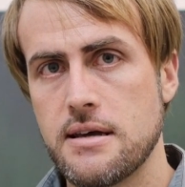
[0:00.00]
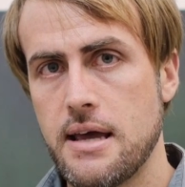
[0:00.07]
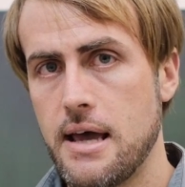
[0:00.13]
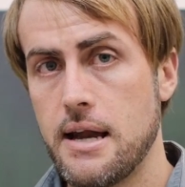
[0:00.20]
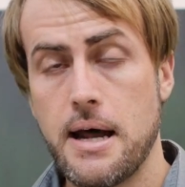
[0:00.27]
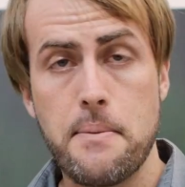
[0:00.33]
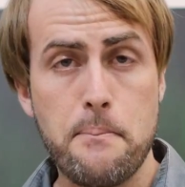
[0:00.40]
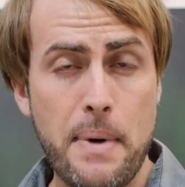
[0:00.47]

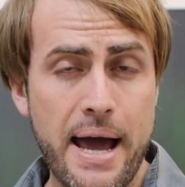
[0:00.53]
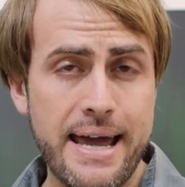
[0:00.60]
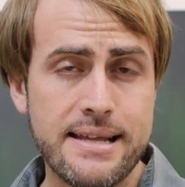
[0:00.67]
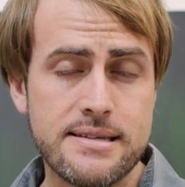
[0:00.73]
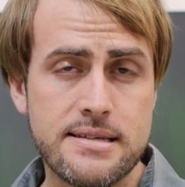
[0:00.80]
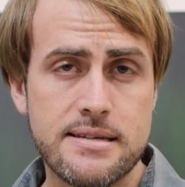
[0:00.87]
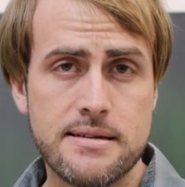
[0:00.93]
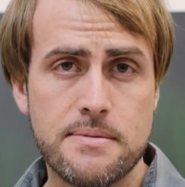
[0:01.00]
and I
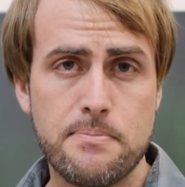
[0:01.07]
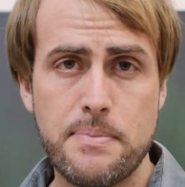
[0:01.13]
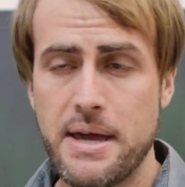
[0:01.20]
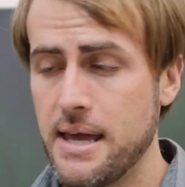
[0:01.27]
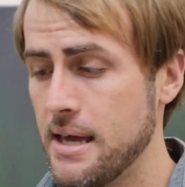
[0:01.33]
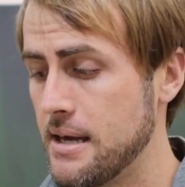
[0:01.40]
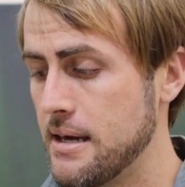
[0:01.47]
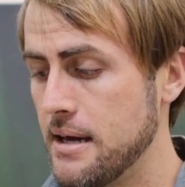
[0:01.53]
might
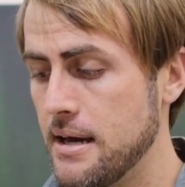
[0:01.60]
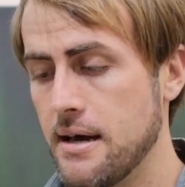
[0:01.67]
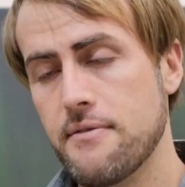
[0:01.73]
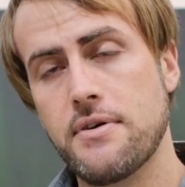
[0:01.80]
make a